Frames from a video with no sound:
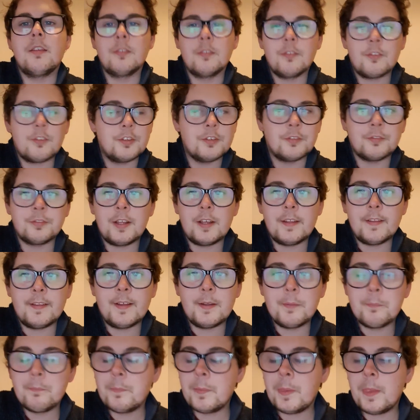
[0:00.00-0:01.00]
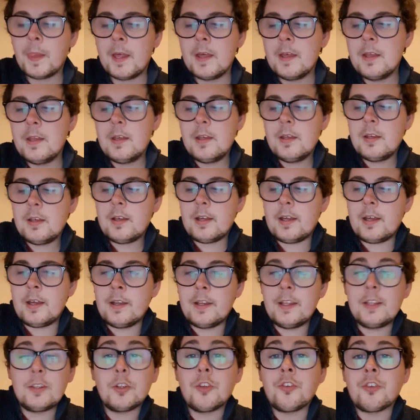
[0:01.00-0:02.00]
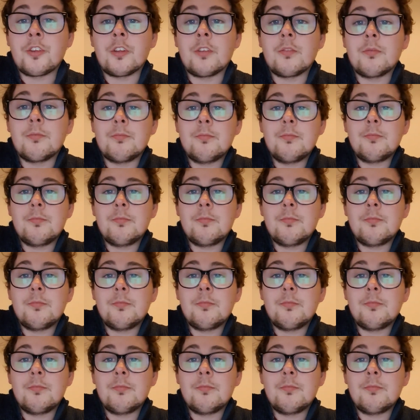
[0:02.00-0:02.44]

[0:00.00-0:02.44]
and stuff like that. And it doesn't.